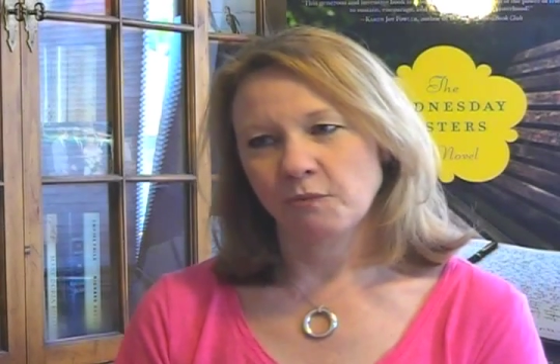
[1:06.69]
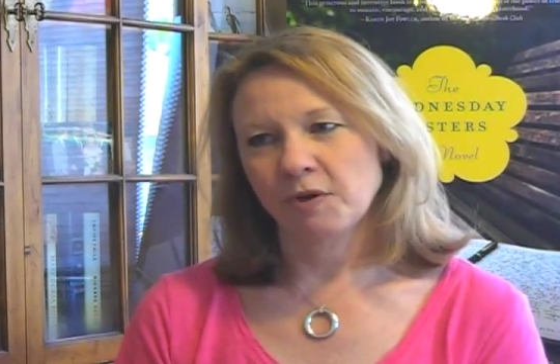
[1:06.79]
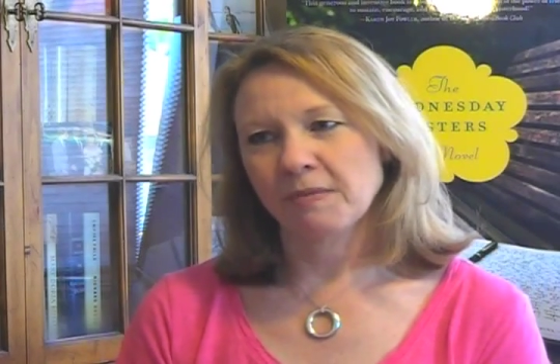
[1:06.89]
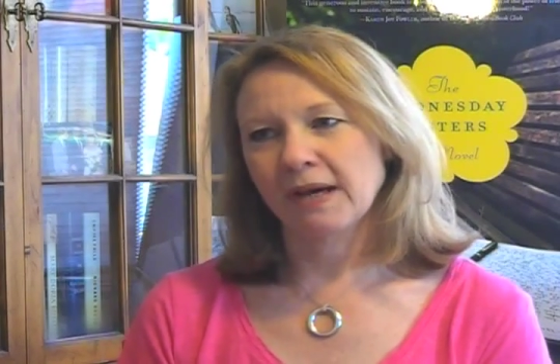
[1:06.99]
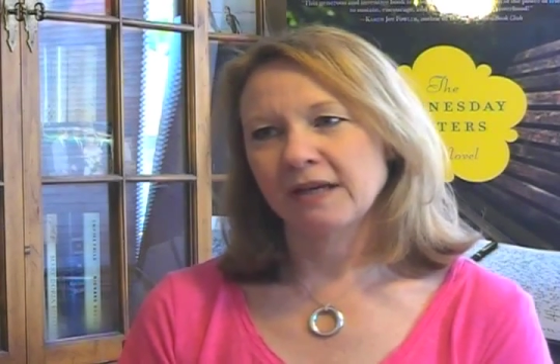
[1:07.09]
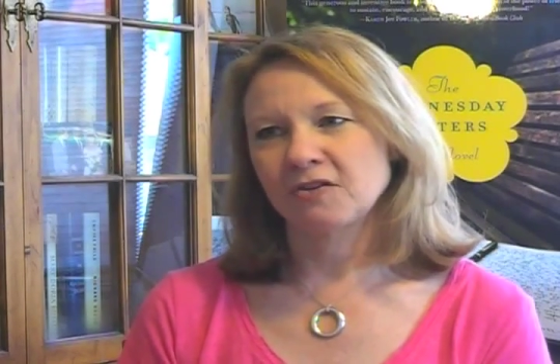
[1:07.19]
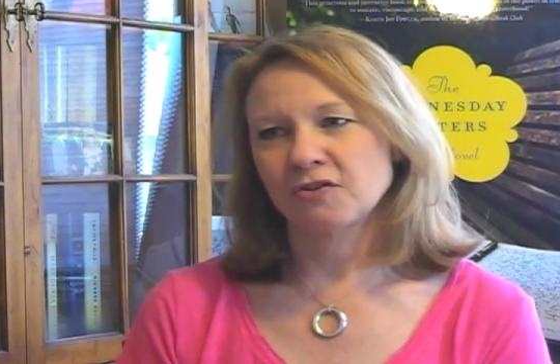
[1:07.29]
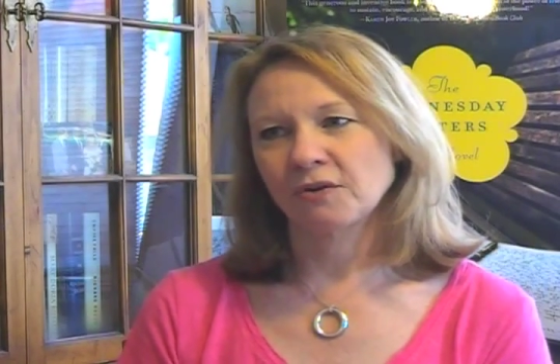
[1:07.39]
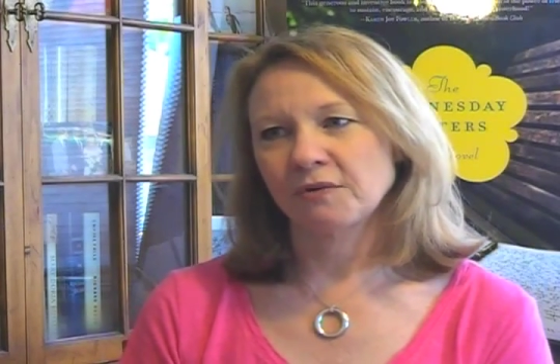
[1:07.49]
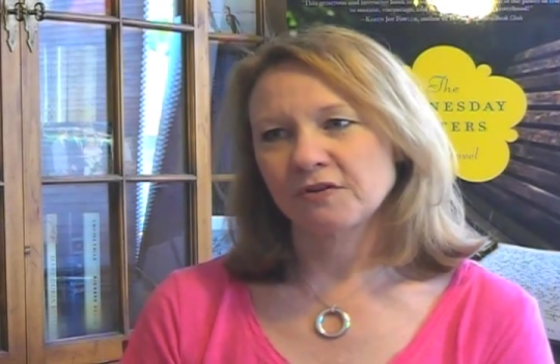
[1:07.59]
When my
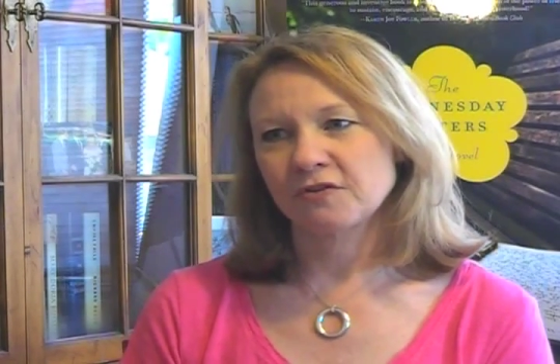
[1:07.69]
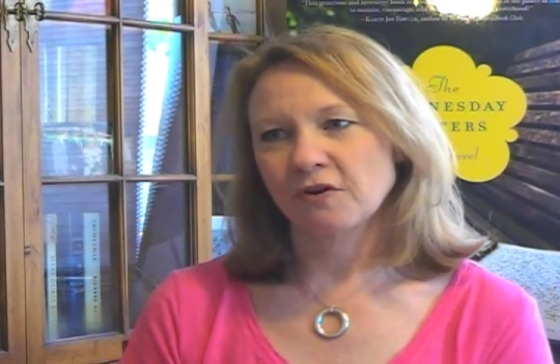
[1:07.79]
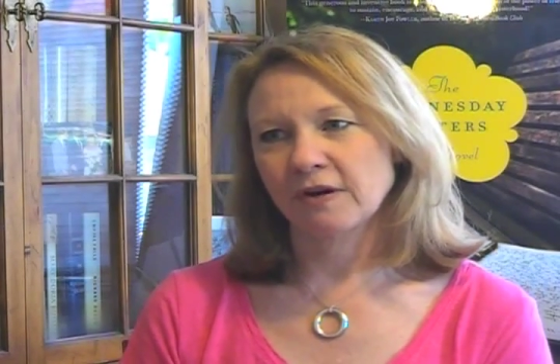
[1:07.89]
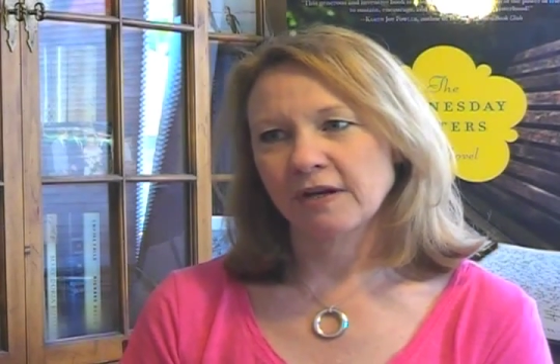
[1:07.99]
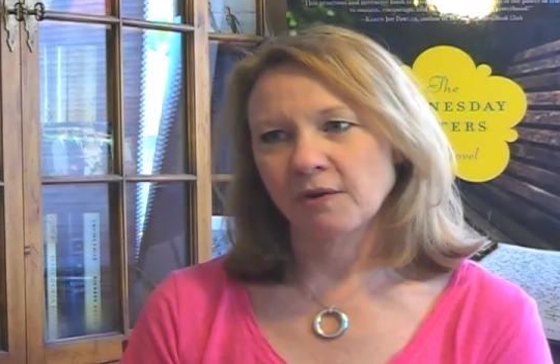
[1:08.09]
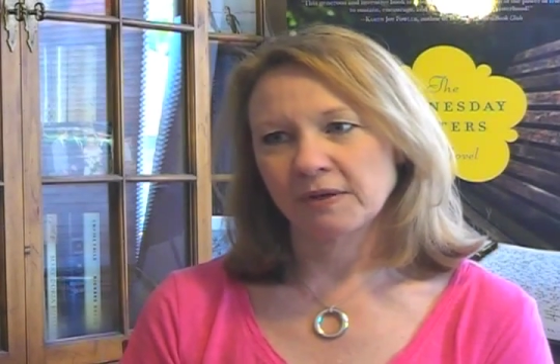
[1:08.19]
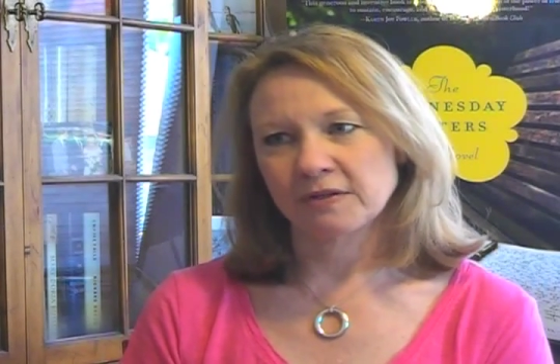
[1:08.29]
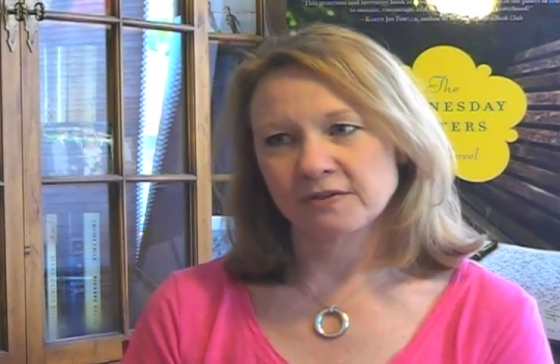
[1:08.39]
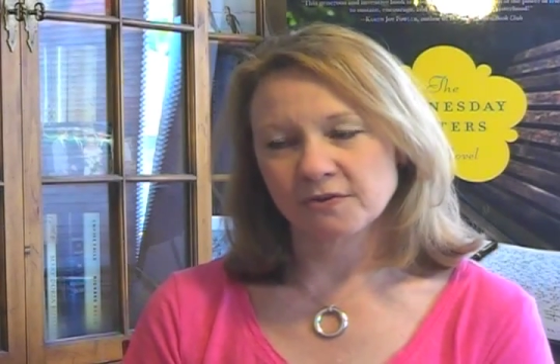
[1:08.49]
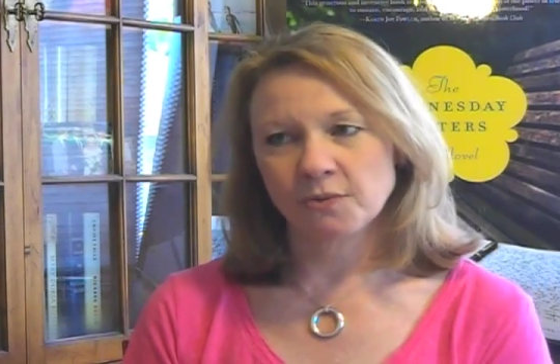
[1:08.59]
children started going
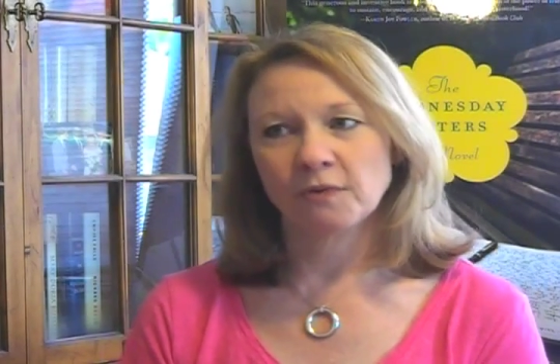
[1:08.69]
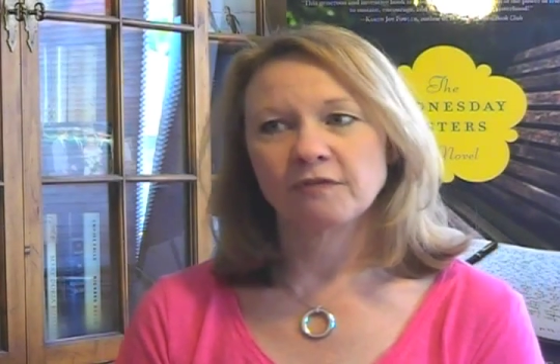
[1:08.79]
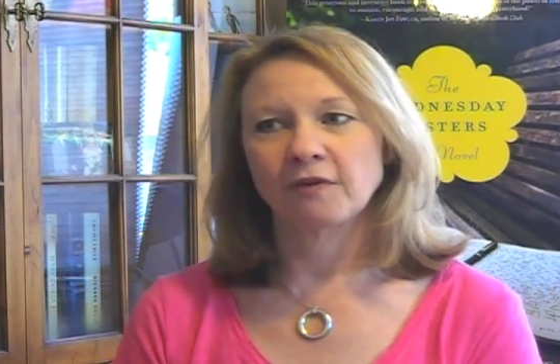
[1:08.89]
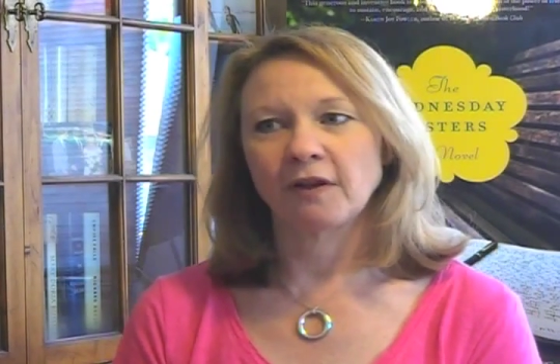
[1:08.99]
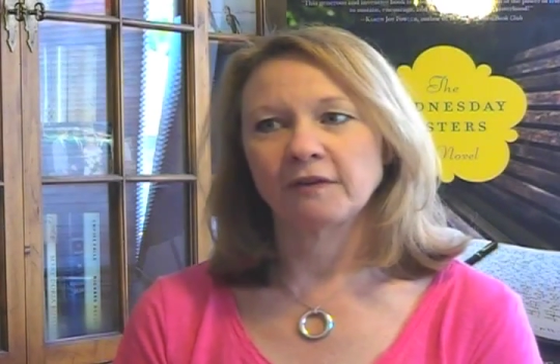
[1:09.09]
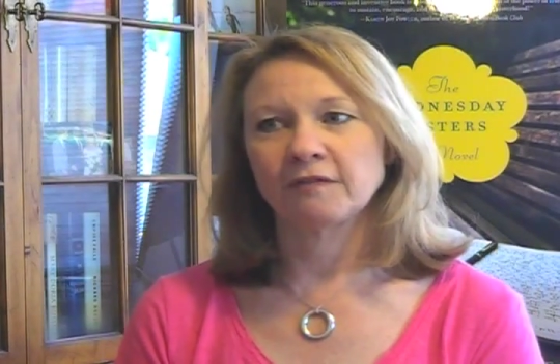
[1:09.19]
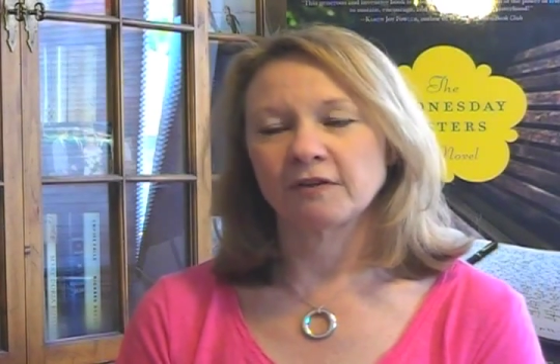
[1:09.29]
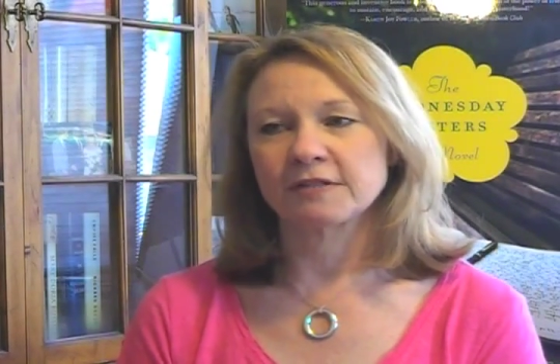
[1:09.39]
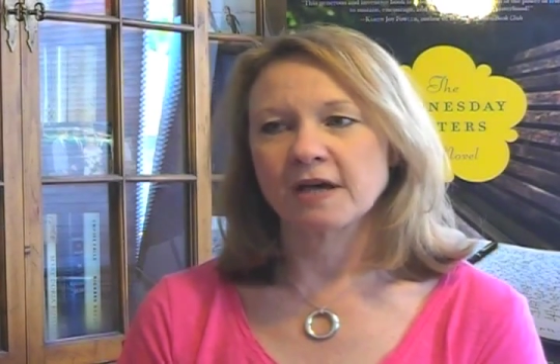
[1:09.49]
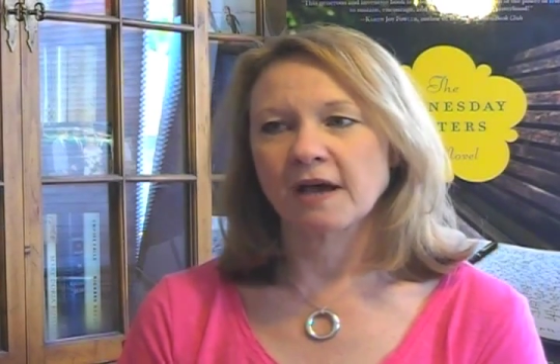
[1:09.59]
to school full,
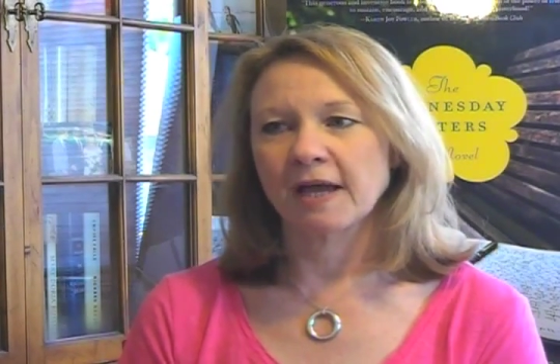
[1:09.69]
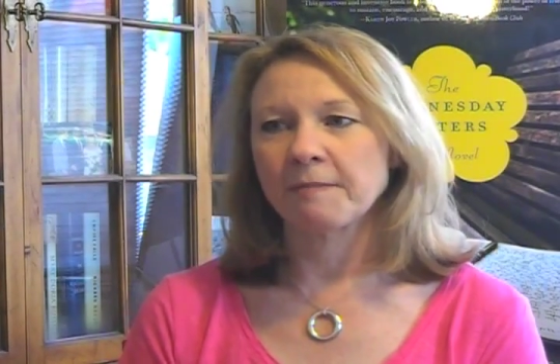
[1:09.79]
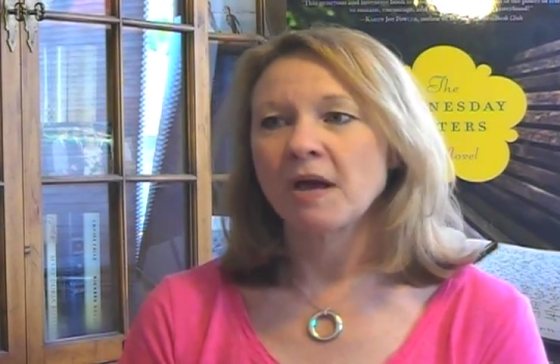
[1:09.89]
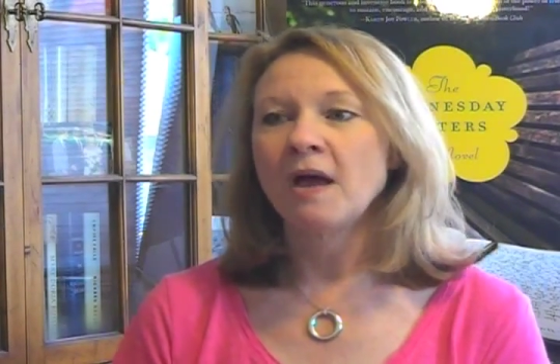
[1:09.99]
full time,